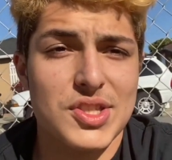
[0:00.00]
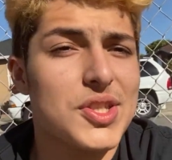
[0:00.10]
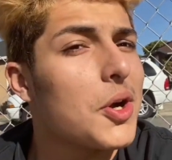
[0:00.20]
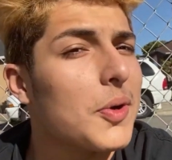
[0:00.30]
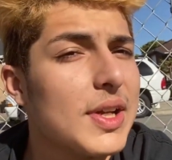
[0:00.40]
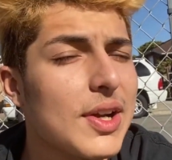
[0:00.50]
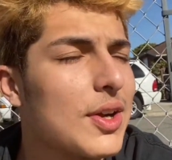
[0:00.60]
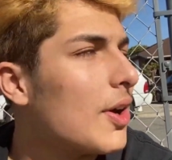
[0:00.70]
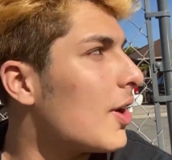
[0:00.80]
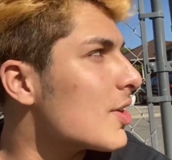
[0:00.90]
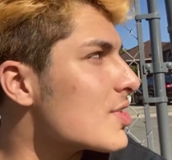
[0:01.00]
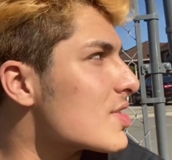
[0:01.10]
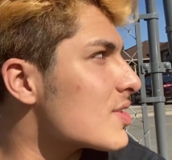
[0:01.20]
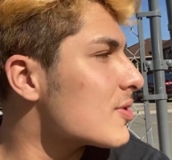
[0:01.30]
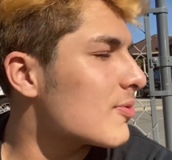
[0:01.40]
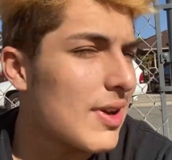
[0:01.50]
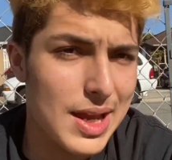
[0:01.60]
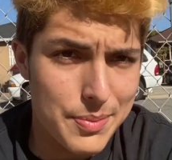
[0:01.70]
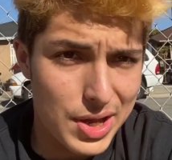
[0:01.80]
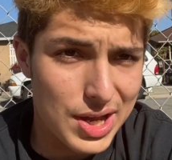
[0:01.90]
Sorry, a car just
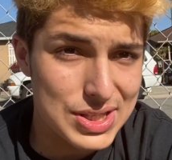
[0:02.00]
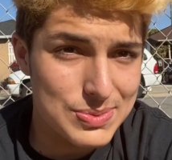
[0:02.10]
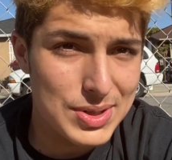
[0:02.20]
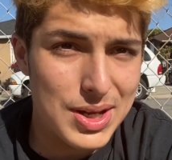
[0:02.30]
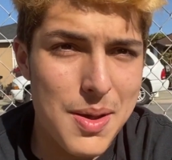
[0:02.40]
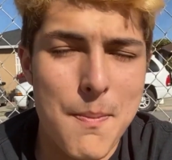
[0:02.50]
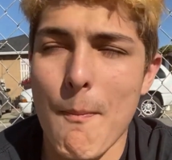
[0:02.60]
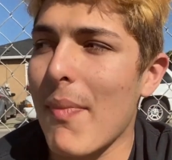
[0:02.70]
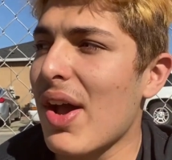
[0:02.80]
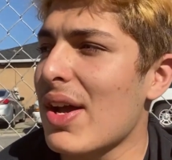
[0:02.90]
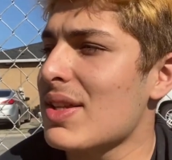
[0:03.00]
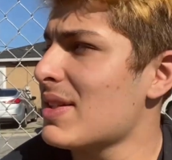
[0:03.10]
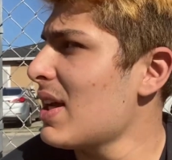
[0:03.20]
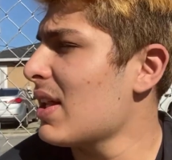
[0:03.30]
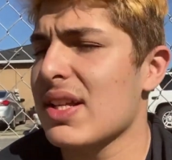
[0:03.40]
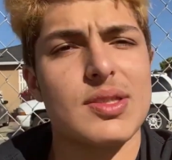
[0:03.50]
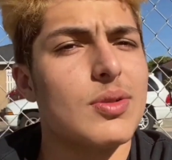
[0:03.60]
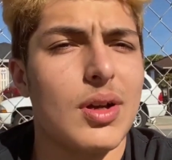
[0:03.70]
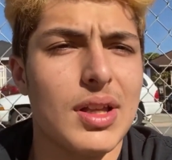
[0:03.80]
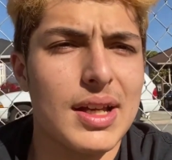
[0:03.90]
ran past me, but yeah,
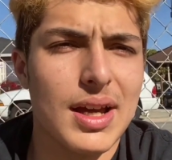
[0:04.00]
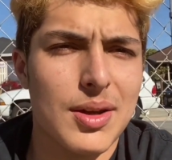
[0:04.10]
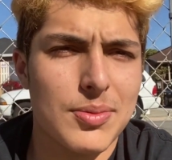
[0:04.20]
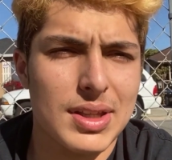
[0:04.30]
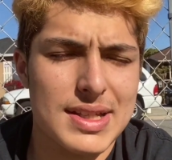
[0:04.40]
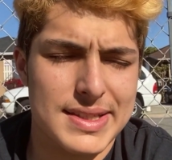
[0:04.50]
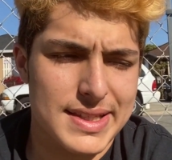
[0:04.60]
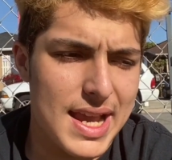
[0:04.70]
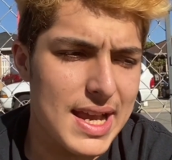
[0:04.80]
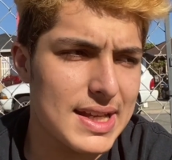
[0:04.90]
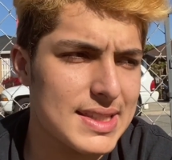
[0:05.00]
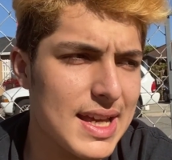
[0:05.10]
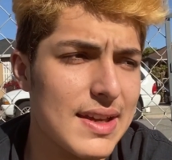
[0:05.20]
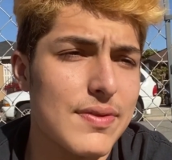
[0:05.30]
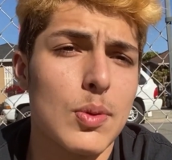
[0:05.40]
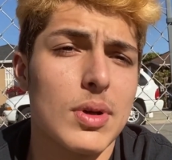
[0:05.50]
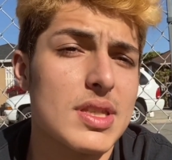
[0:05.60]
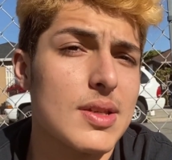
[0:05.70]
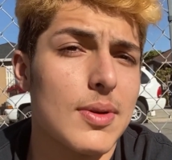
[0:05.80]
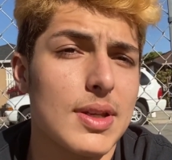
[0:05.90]
that's all I gotta really say is that if you
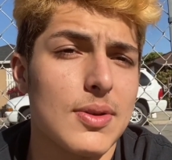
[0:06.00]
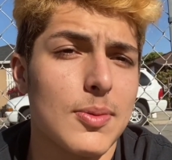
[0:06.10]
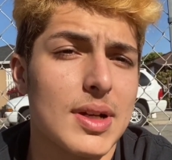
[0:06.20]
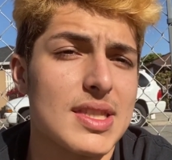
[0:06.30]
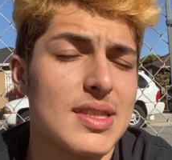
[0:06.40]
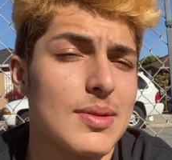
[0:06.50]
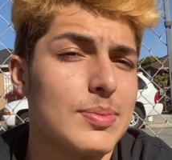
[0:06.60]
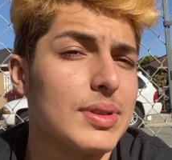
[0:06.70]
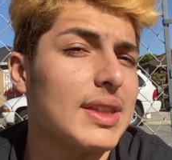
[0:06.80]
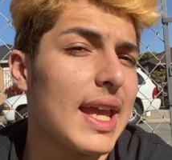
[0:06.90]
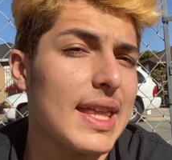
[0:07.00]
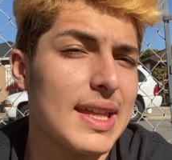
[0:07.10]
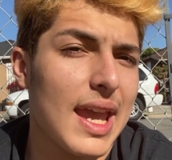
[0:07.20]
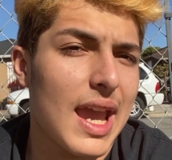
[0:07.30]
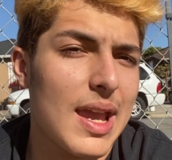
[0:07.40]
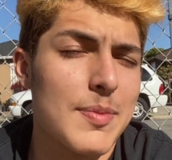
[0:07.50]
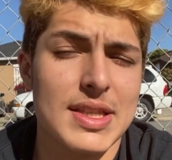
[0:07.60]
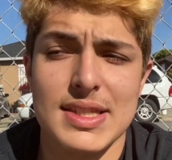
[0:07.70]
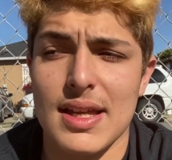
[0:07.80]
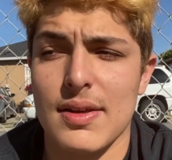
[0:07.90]
want someone who wants to play the game
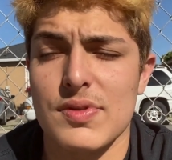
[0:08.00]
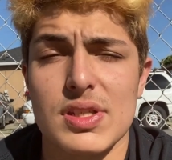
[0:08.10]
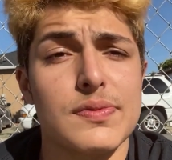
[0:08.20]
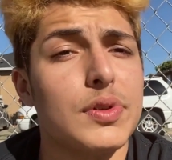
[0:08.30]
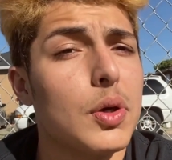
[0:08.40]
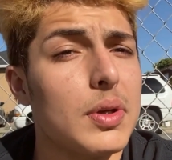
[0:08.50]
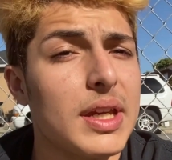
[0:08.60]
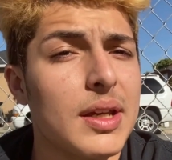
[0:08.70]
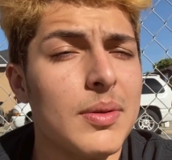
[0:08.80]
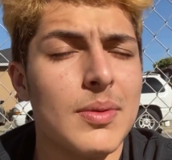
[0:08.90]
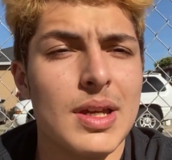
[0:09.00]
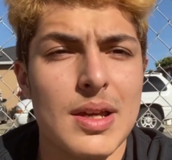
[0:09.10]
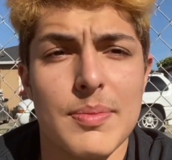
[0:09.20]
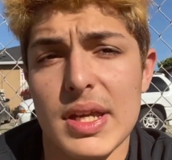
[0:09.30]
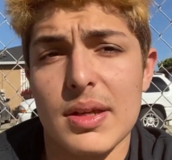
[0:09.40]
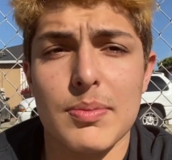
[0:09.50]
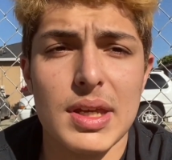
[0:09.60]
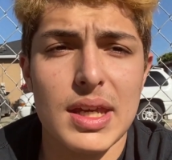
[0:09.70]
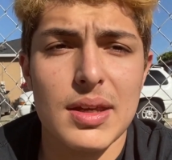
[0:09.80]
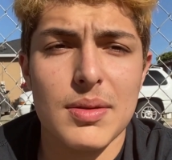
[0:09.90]
instead of just floating, pick
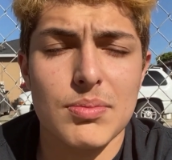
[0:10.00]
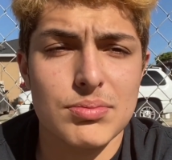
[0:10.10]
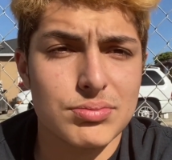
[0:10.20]
me.